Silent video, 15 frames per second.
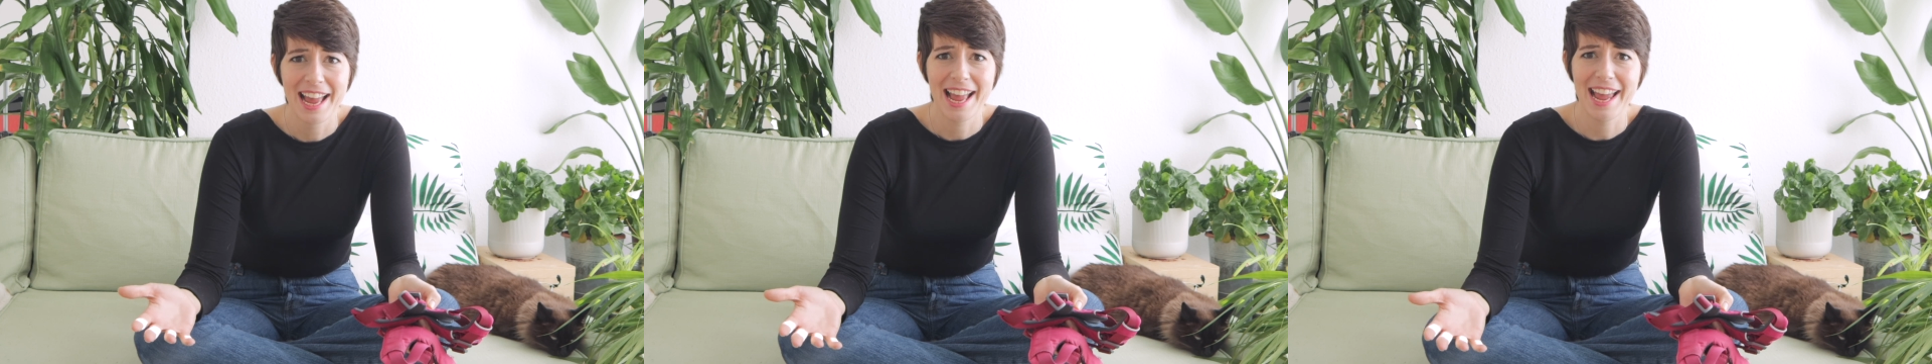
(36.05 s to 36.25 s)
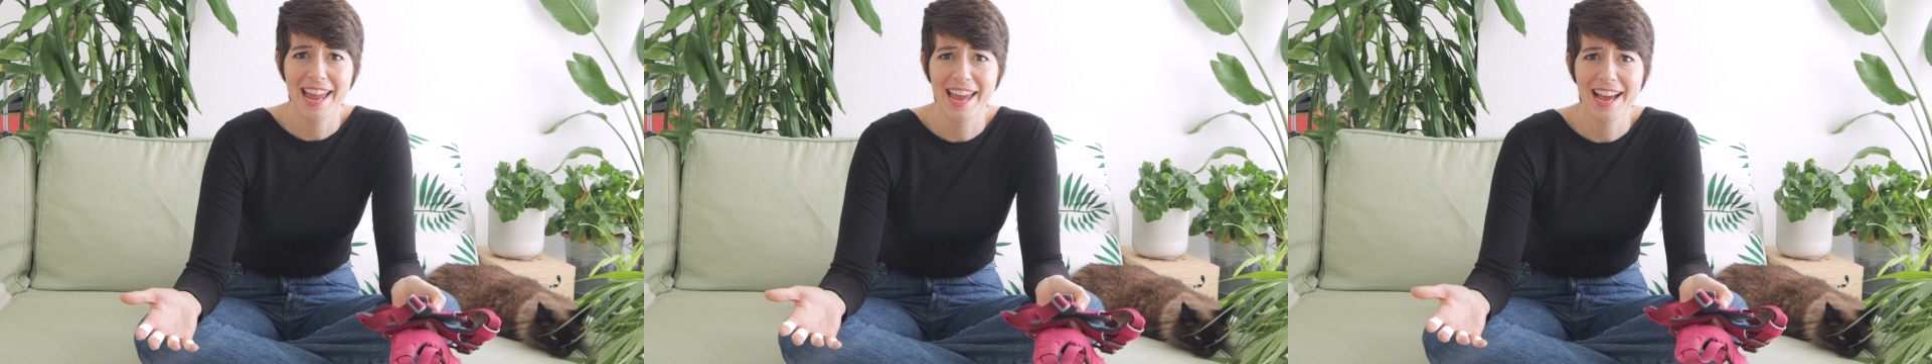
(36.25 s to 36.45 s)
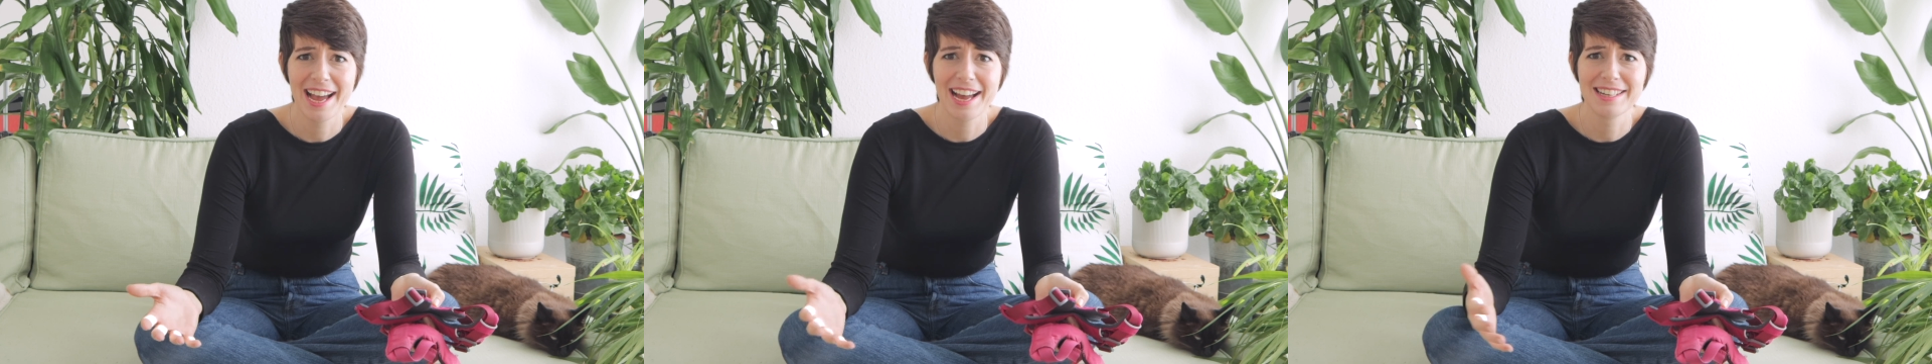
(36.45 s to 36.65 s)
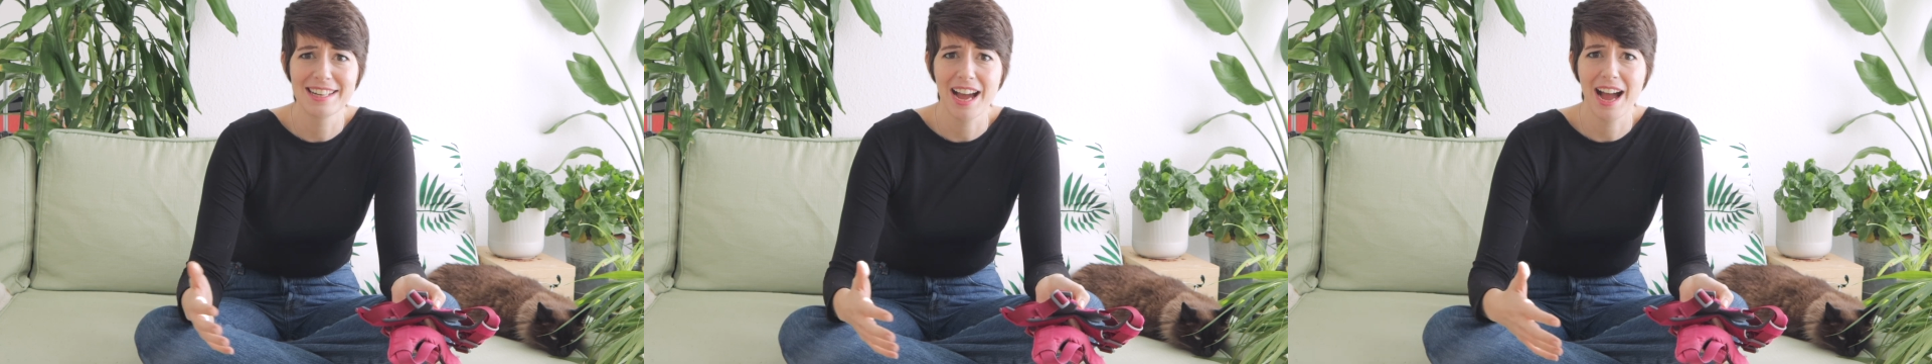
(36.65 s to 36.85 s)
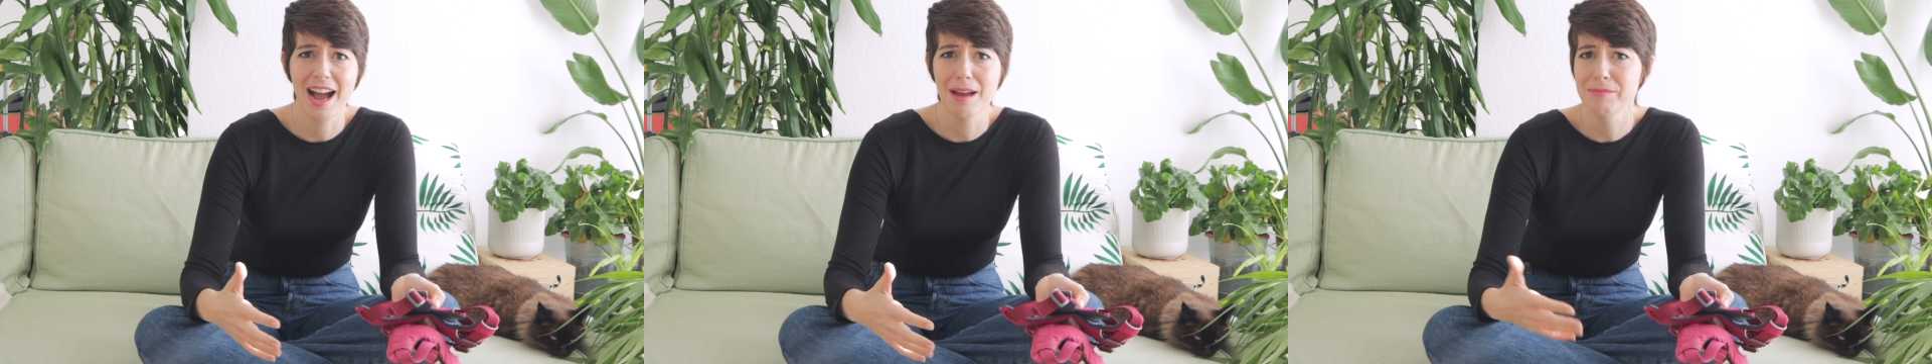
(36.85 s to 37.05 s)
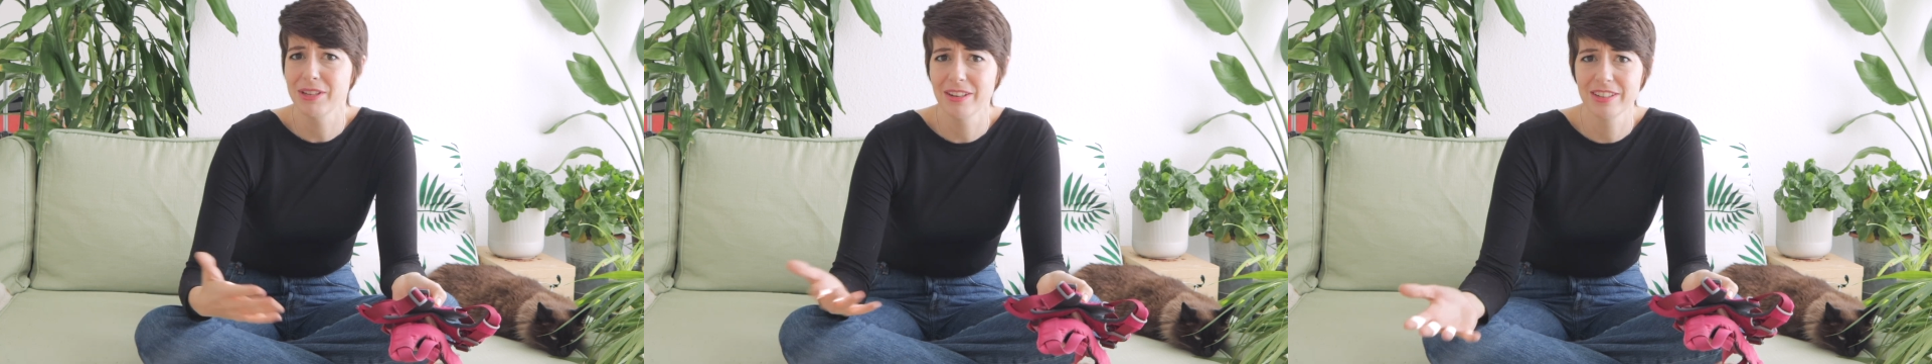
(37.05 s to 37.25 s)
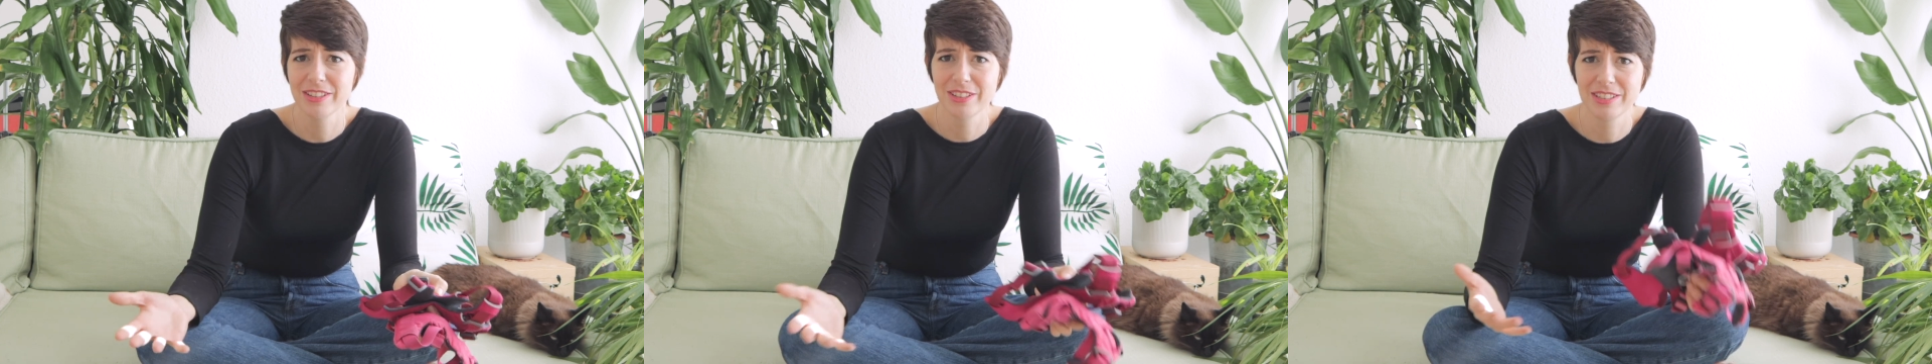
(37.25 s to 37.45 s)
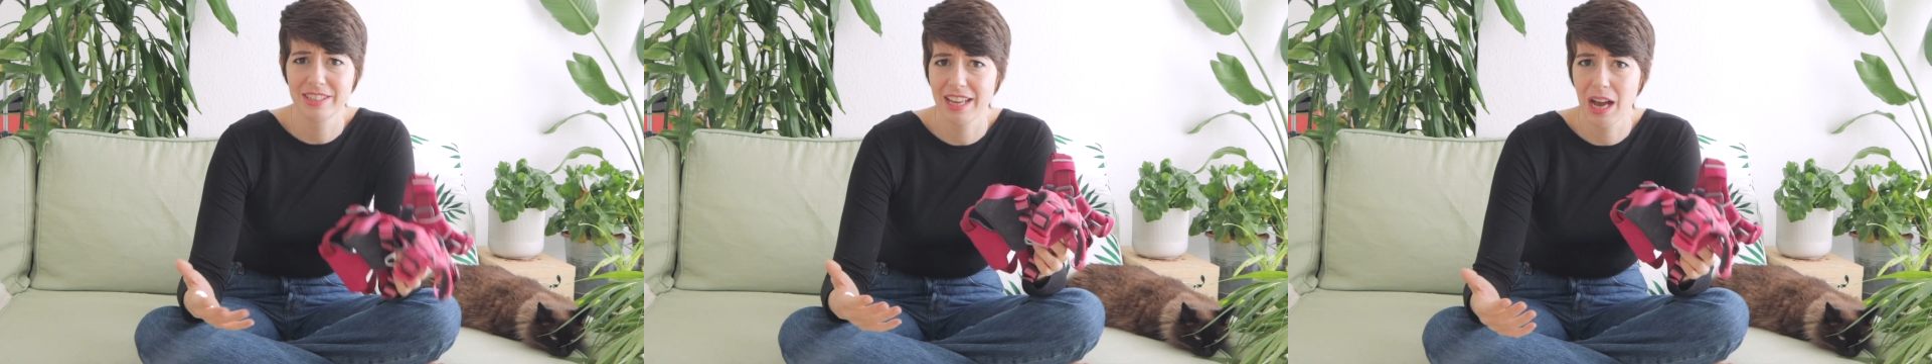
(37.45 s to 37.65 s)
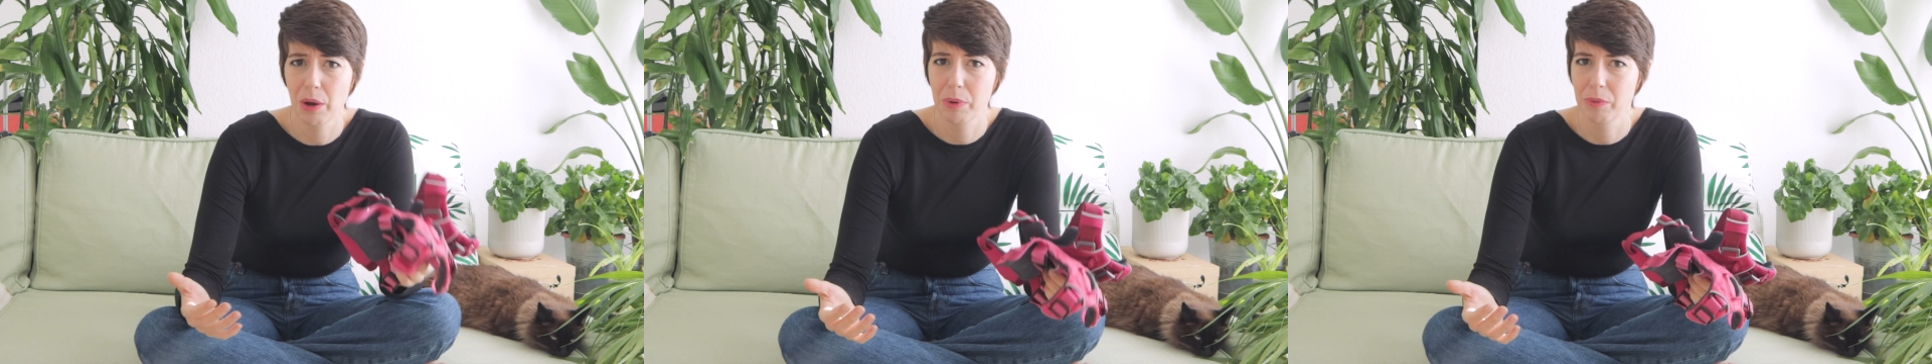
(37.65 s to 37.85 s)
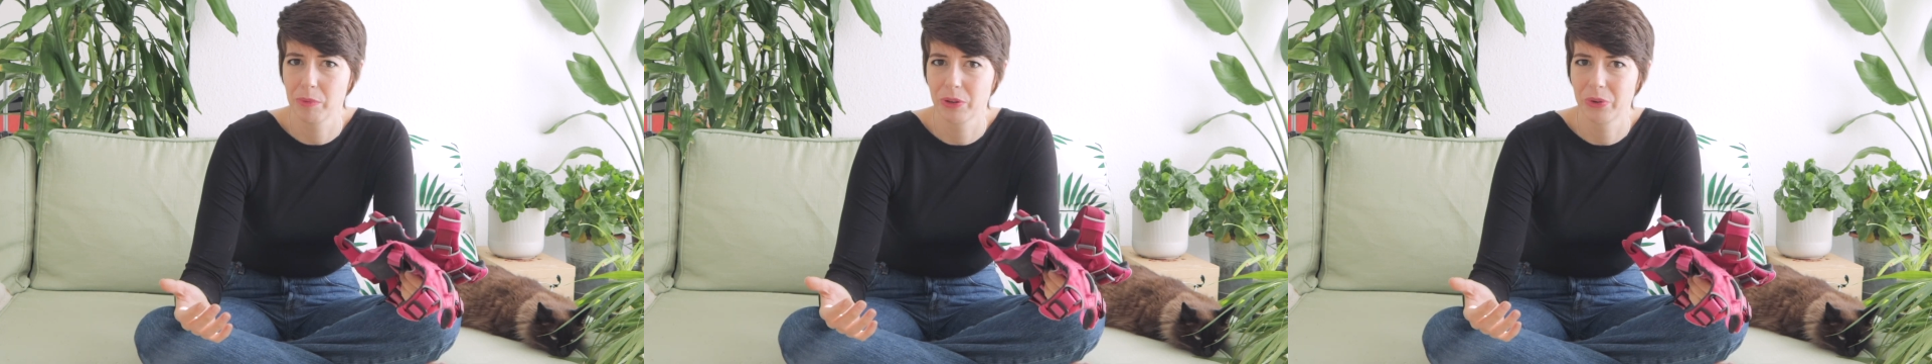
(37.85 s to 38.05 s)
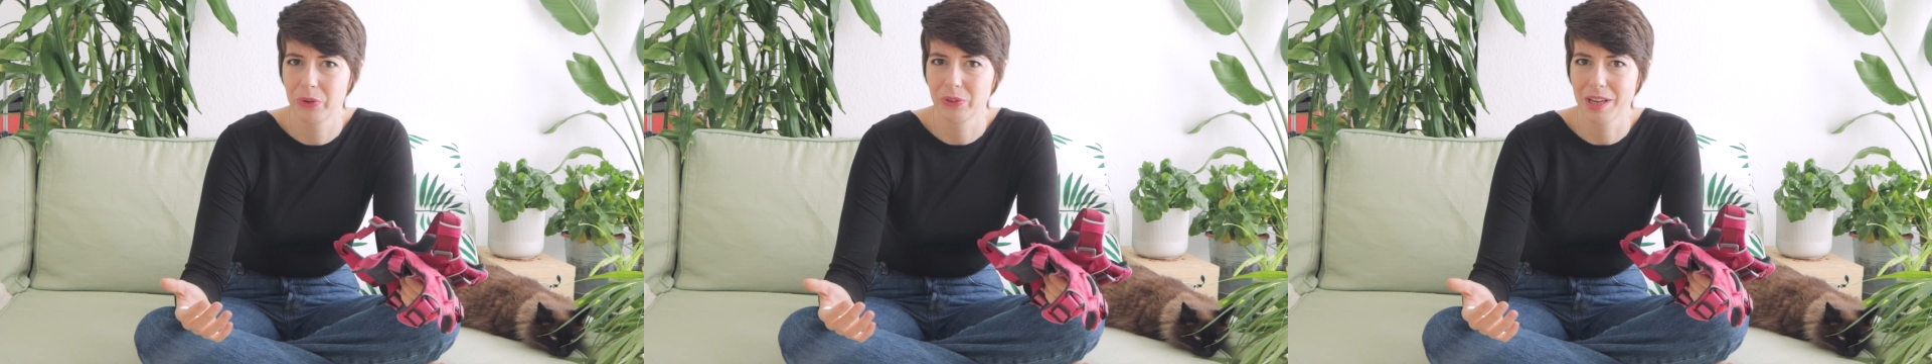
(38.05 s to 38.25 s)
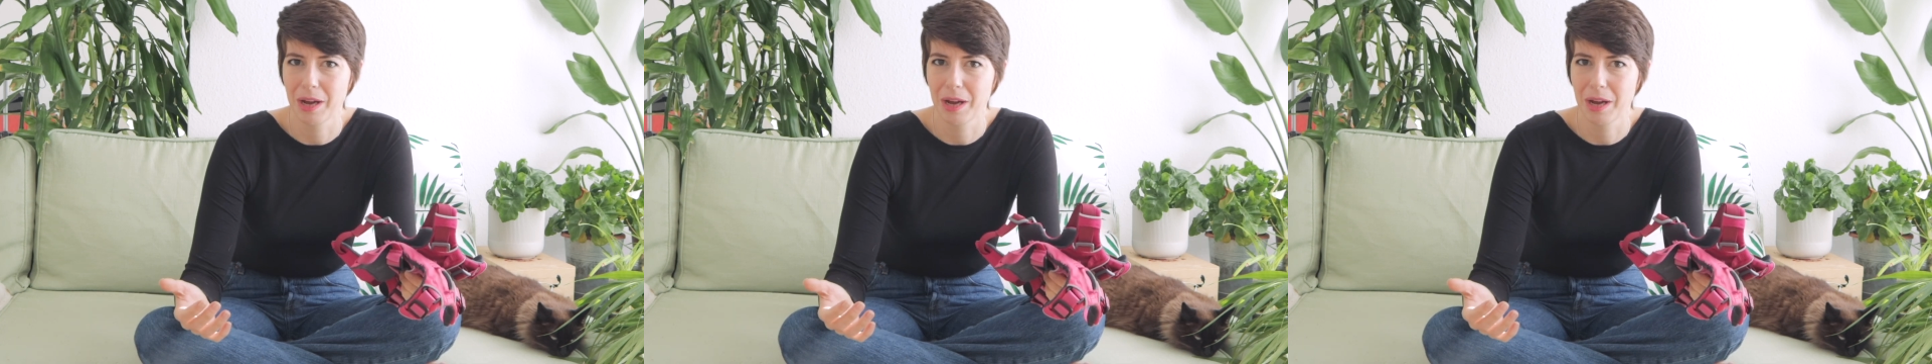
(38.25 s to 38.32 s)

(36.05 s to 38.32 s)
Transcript: and I'm curious to see how it will hold